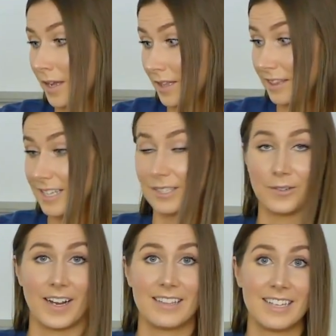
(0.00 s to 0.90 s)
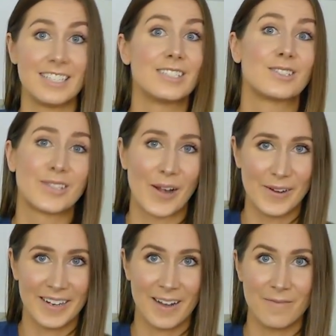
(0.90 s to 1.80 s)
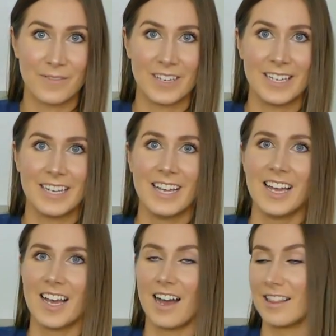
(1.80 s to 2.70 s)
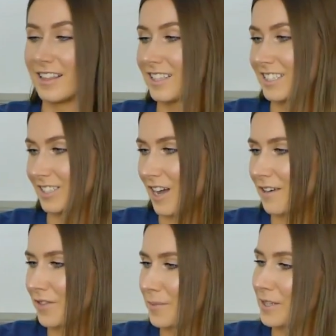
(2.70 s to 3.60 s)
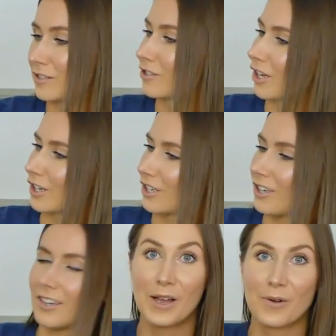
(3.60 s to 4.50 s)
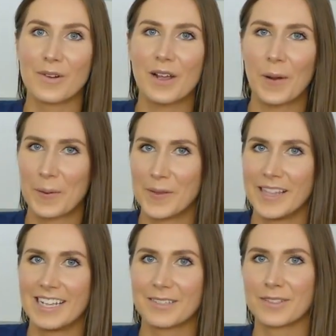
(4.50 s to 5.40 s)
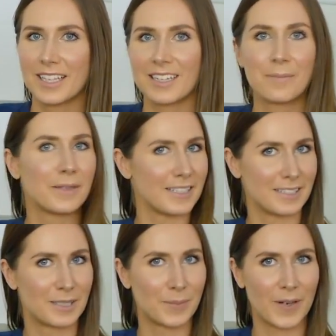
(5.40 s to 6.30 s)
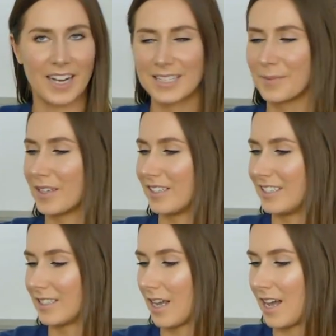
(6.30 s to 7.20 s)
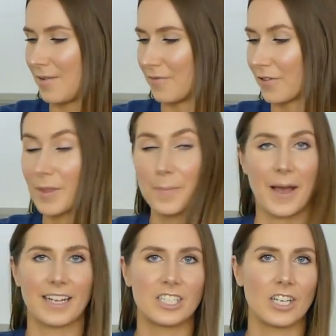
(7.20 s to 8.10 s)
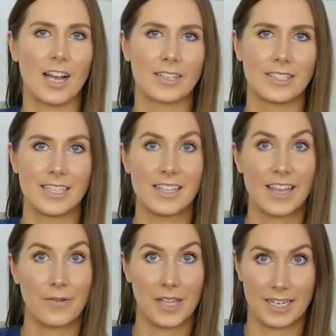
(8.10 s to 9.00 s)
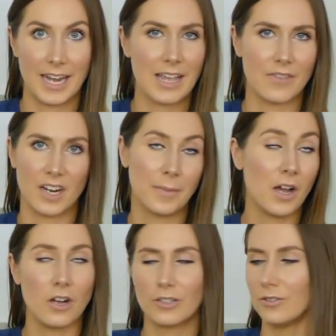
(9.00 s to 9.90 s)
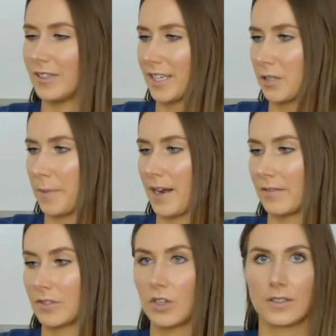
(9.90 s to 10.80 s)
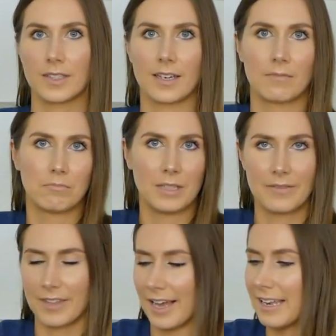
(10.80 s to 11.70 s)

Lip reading: These are great. These are so comfy. I think the design of them is so cute. When I opened these, it was like a pleasant surprise because from the packaging, I could see that they were like navy and I'm like, oh cool, an extra pair of socks, like love that.